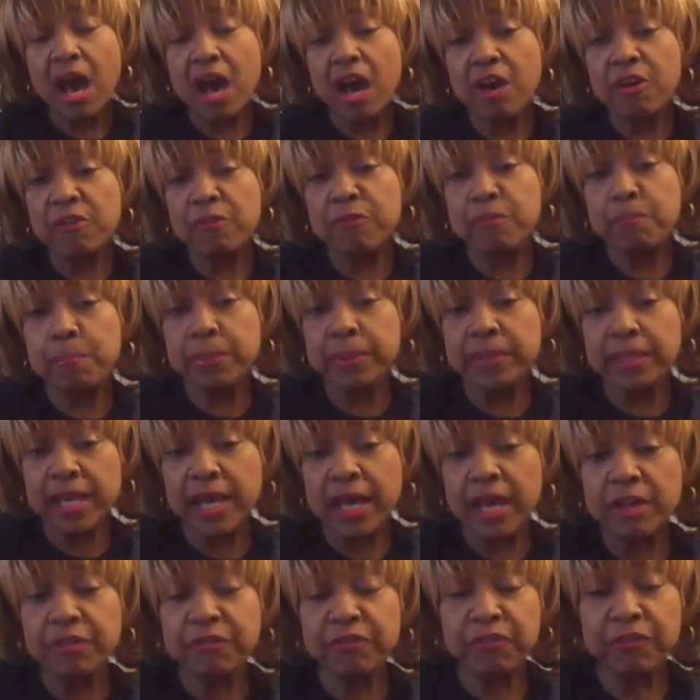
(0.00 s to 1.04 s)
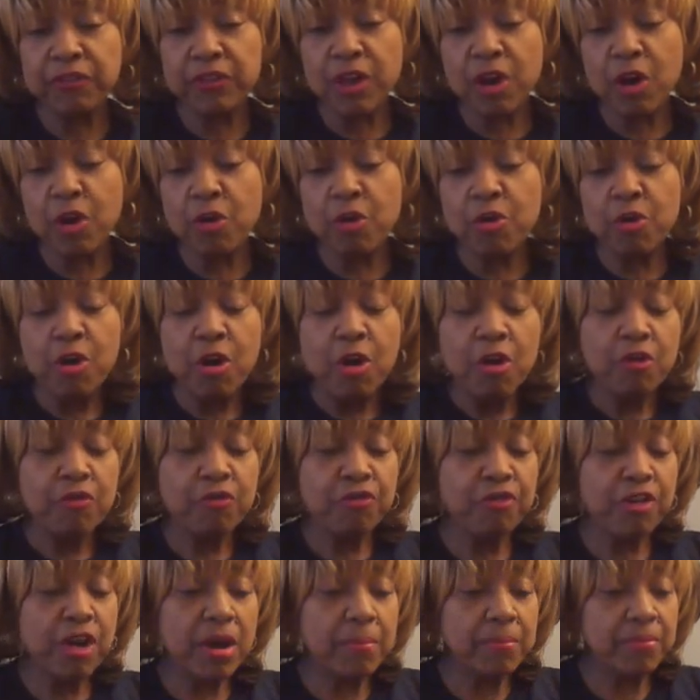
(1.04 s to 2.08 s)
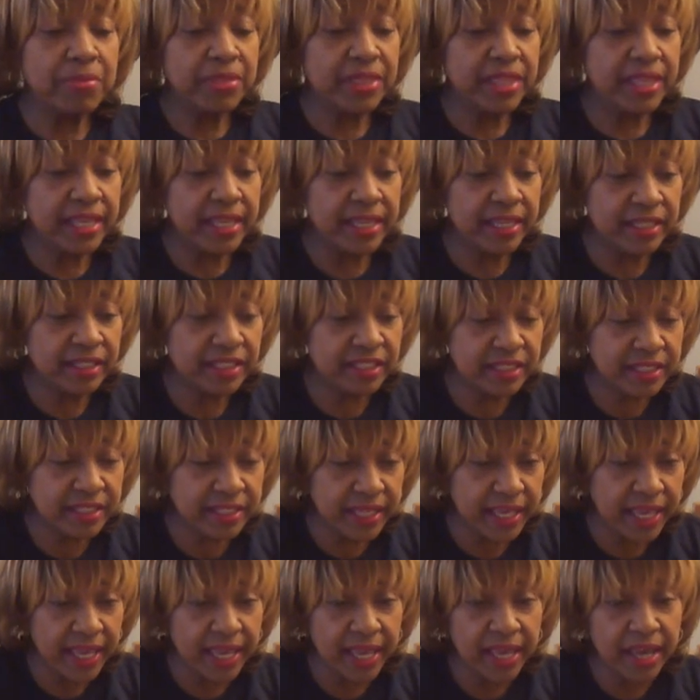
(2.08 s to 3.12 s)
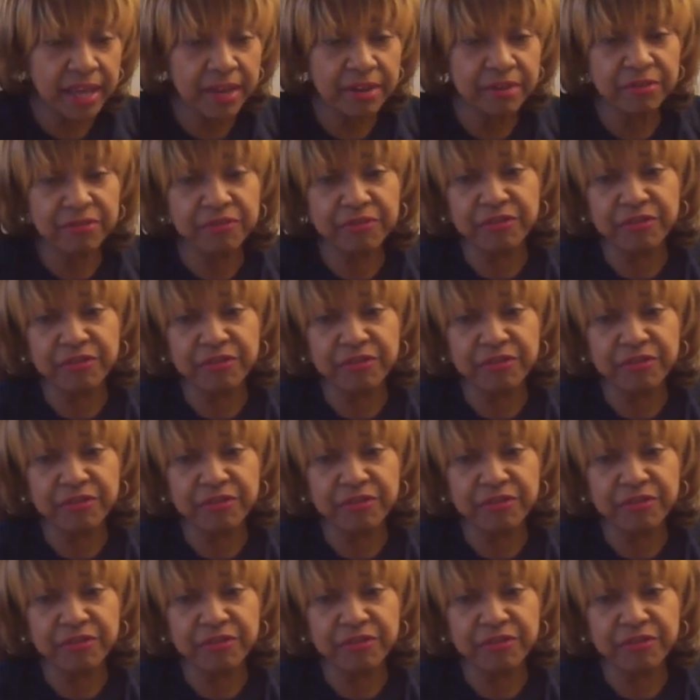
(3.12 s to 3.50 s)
of blood flow from the skin,